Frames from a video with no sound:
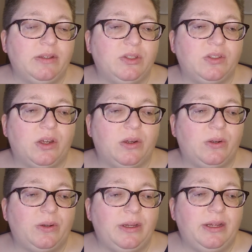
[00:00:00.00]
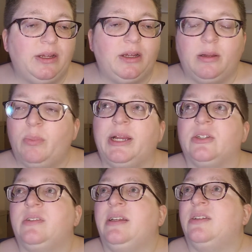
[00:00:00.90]
So boy,
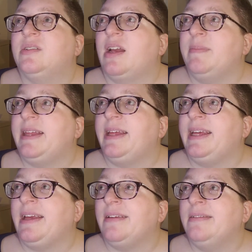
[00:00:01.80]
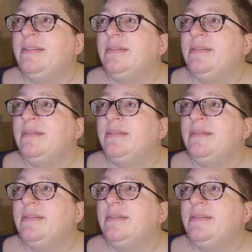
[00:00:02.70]
it just got me thinking,